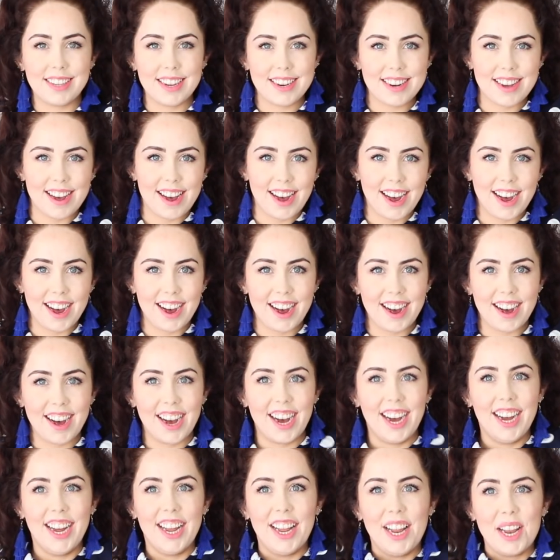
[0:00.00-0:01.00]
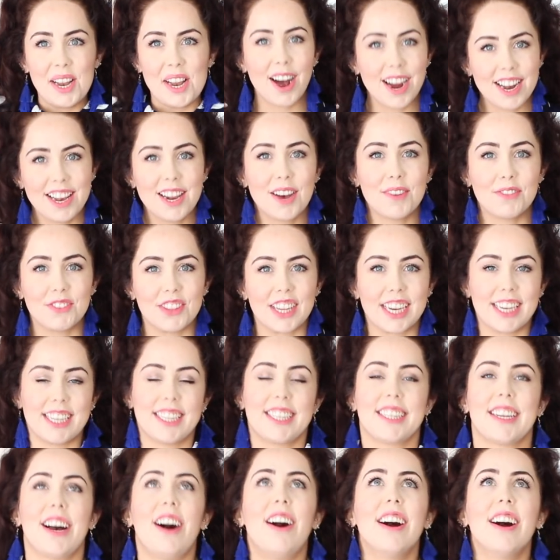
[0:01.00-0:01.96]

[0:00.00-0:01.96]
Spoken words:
Ta-da! I love this.